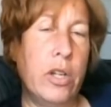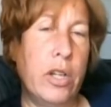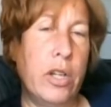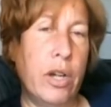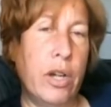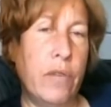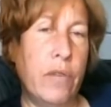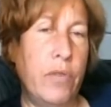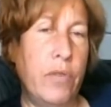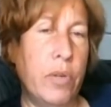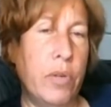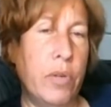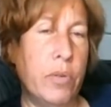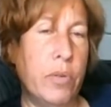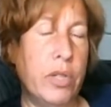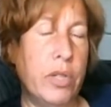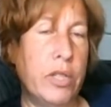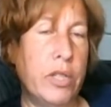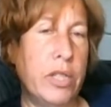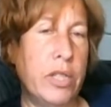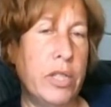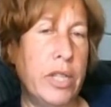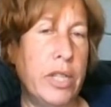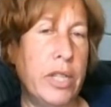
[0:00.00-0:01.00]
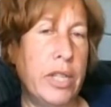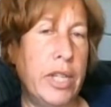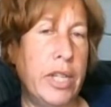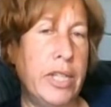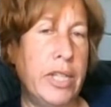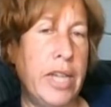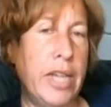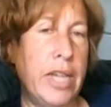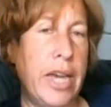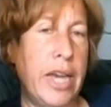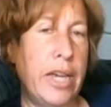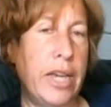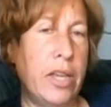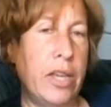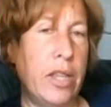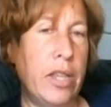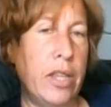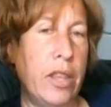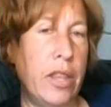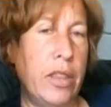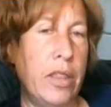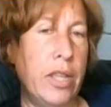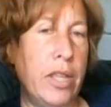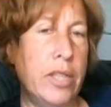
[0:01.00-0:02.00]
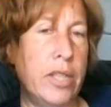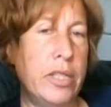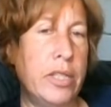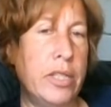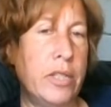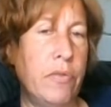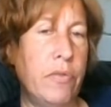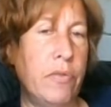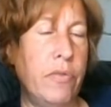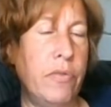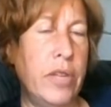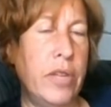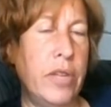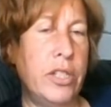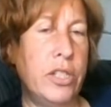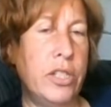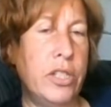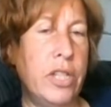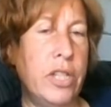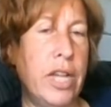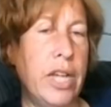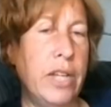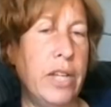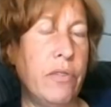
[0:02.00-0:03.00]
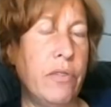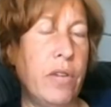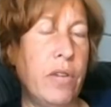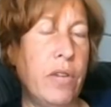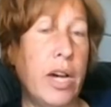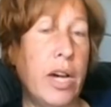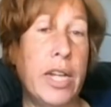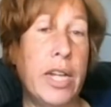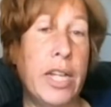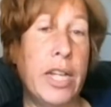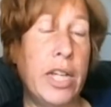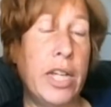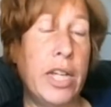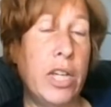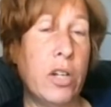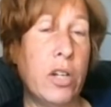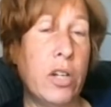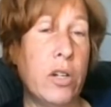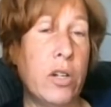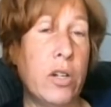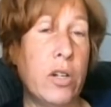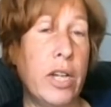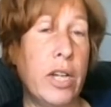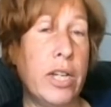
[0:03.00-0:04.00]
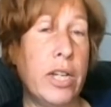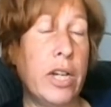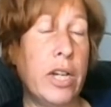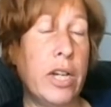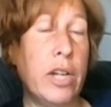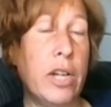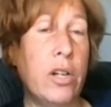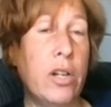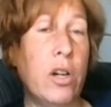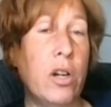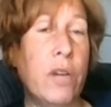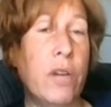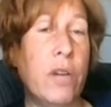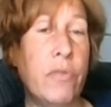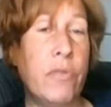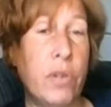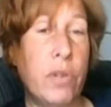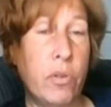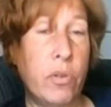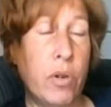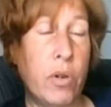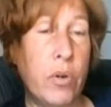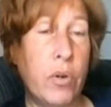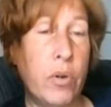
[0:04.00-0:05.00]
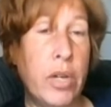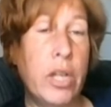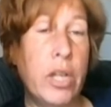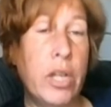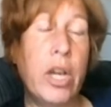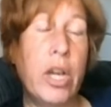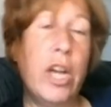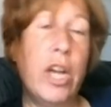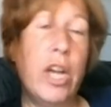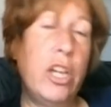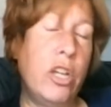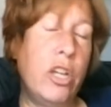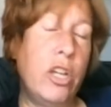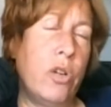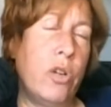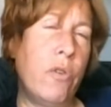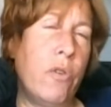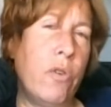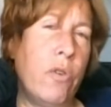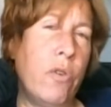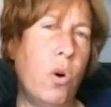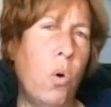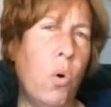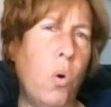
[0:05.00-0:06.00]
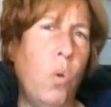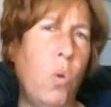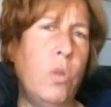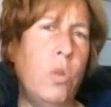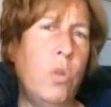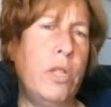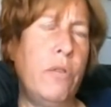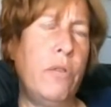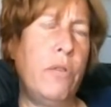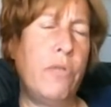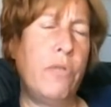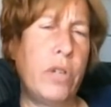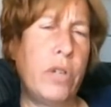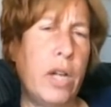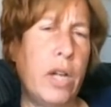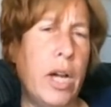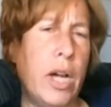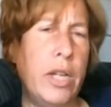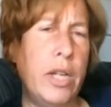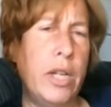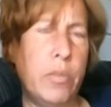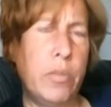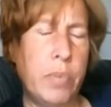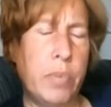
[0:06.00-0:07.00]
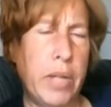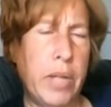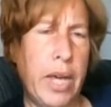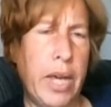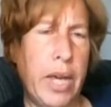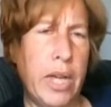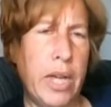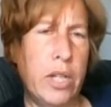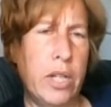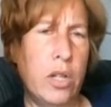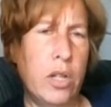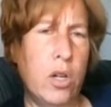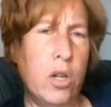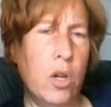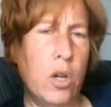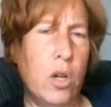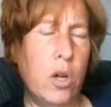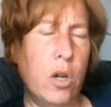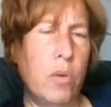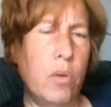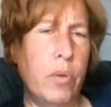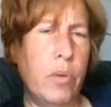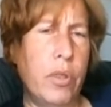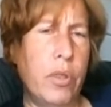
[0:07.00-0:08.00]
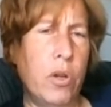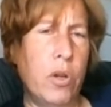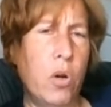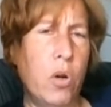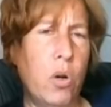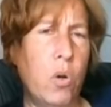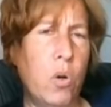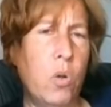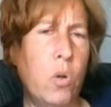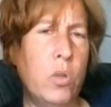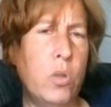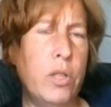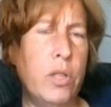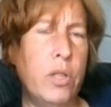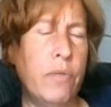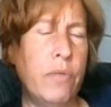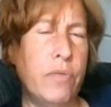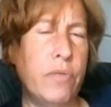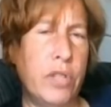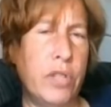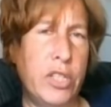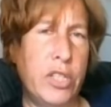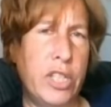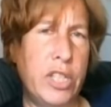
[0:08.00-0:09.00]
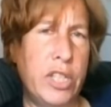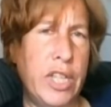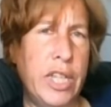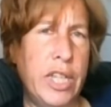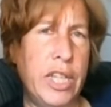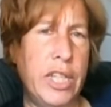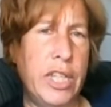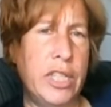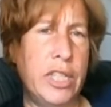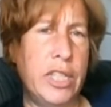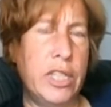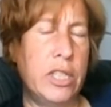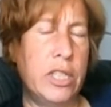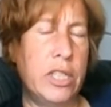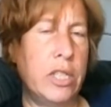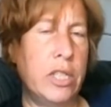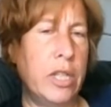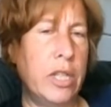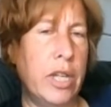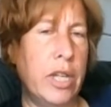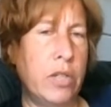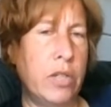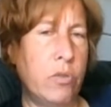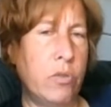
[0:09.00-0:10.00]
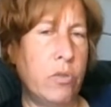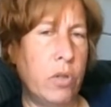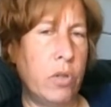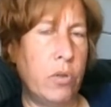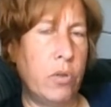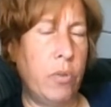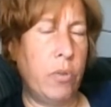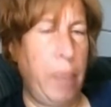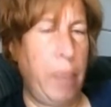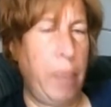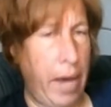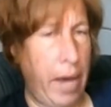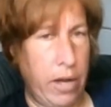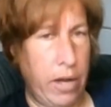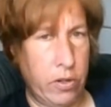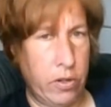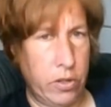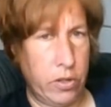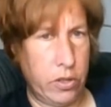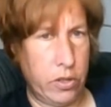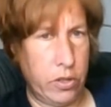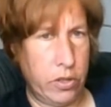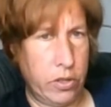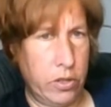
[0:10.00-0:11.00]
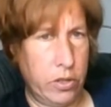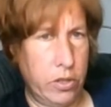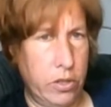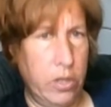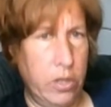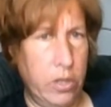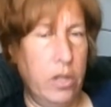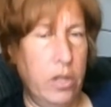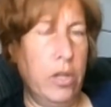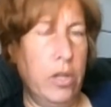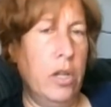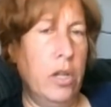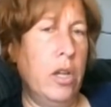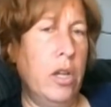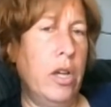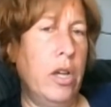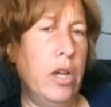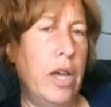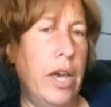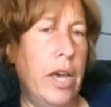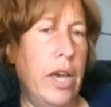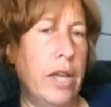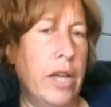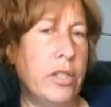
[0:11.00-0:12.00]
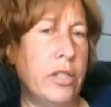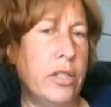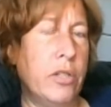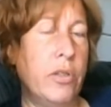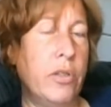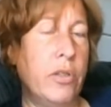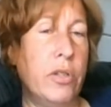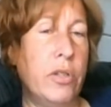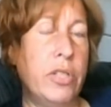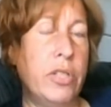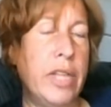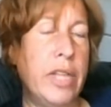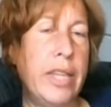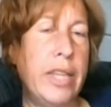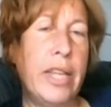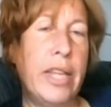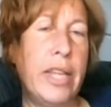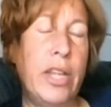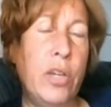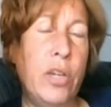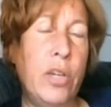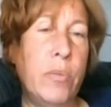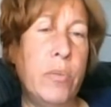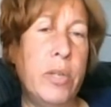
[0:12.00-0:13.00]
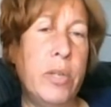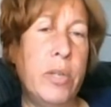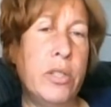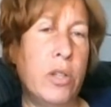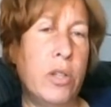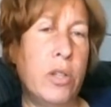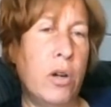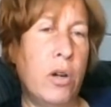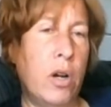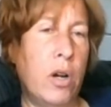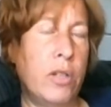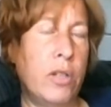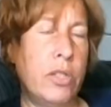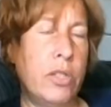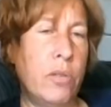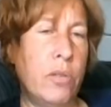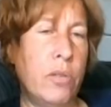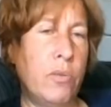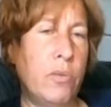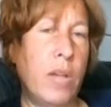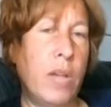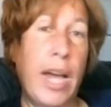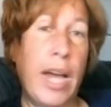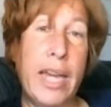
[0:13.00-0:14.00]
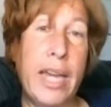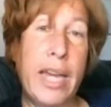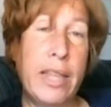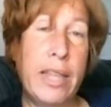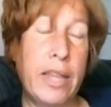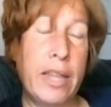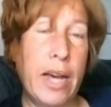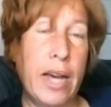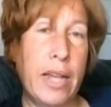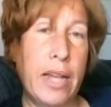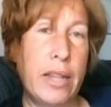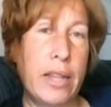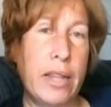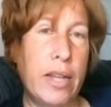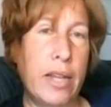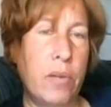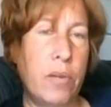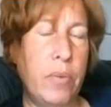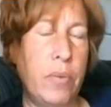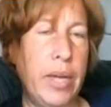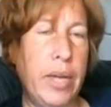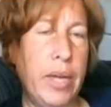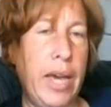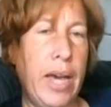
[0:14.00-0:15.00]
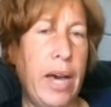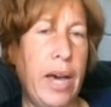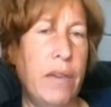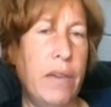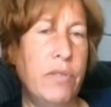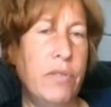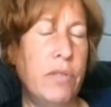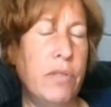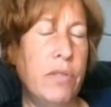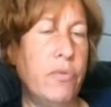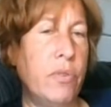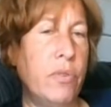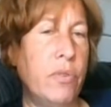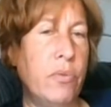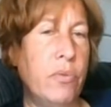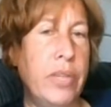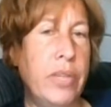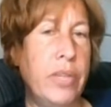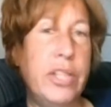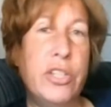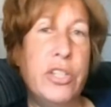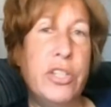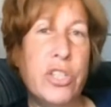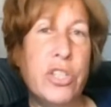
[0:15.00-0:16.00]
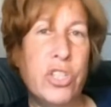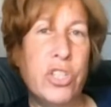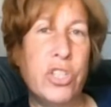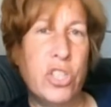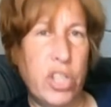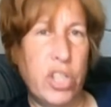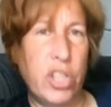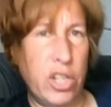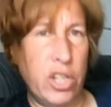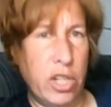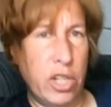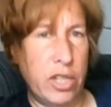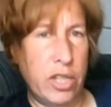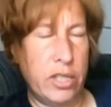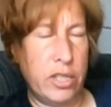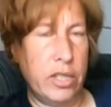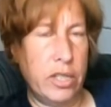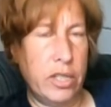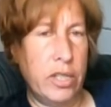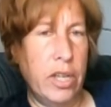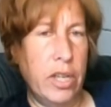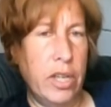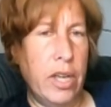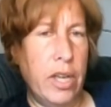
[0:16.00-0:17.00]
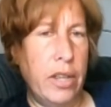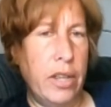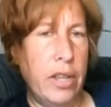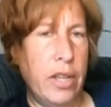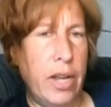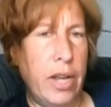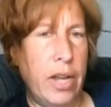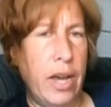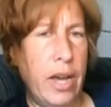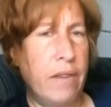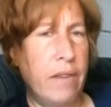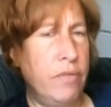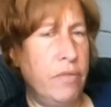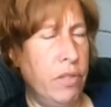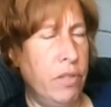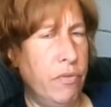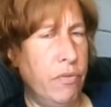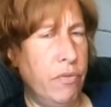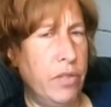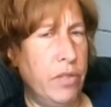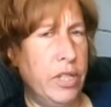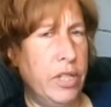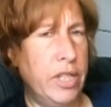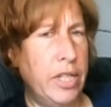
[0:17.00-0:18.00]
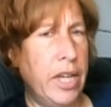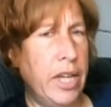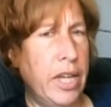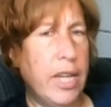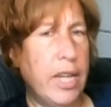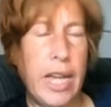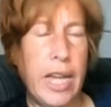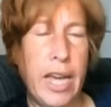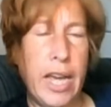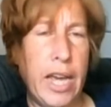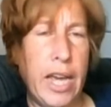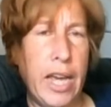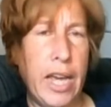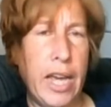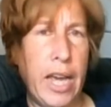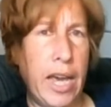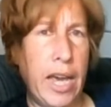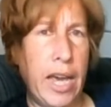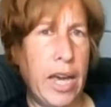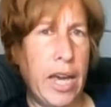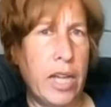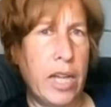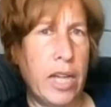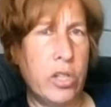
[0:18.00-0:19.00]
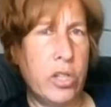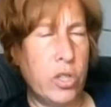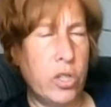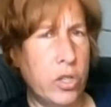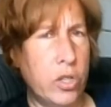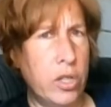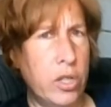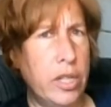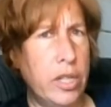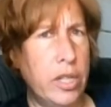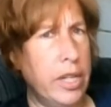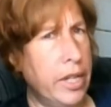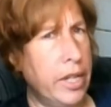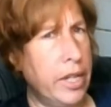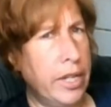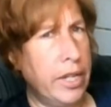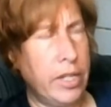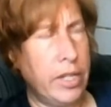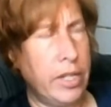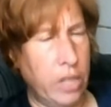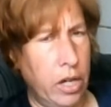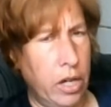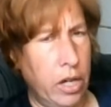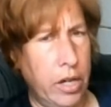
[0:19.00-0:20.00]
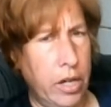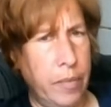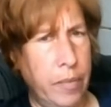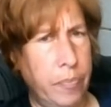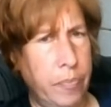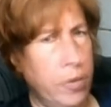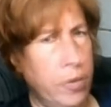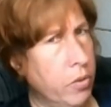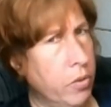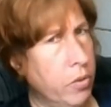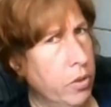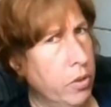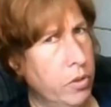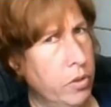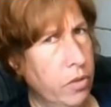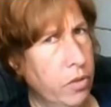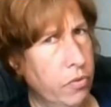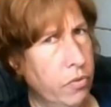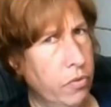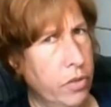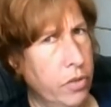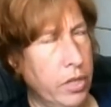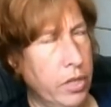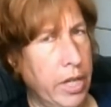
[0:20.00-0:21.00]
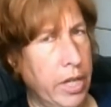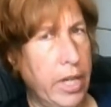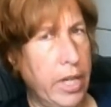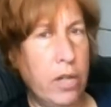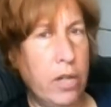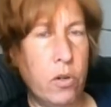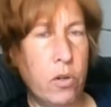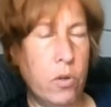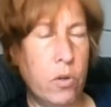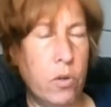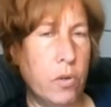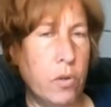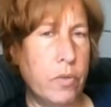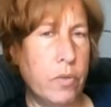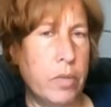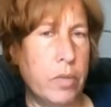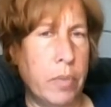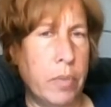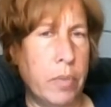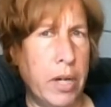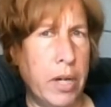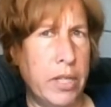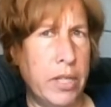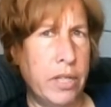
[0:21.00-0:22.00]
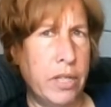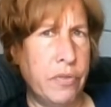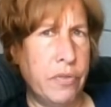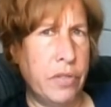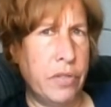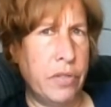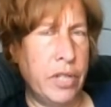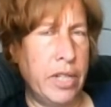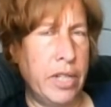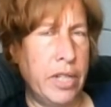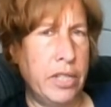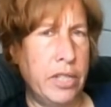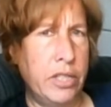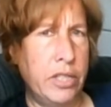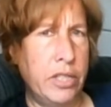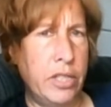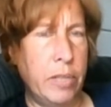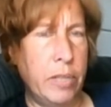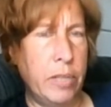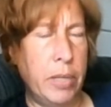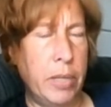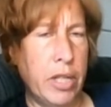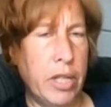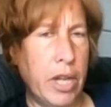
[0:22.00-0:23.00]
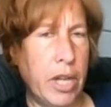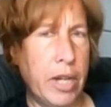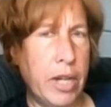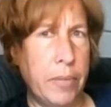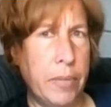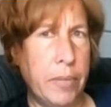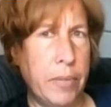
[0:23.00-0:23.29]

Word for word: Now, if you were to suddenly take this vegetative cutting here and cut it off and grow it, you'd have a whole different kind of plant with a whole different seeds and growth patterns. And so they're saying that humans are also like that, that we have different regions in us that have different DNA and could at any time grow differently or respond differently to stimuli.